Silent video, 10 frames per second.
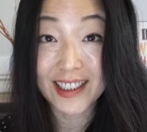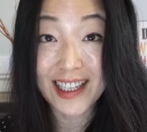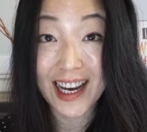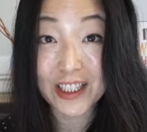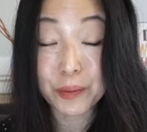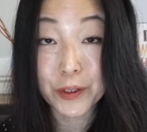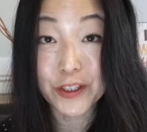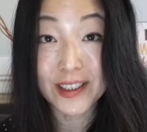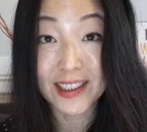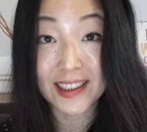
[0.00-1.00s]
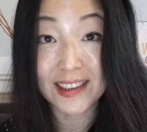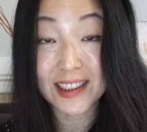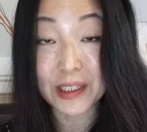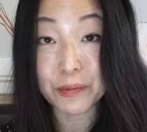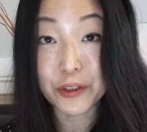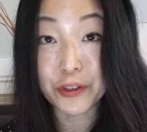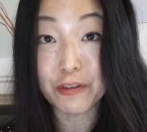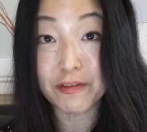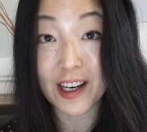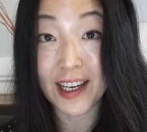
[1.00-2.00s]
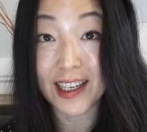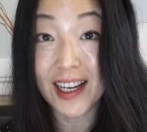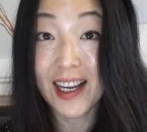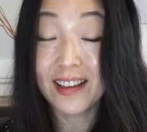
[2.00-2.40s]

attached person seem to find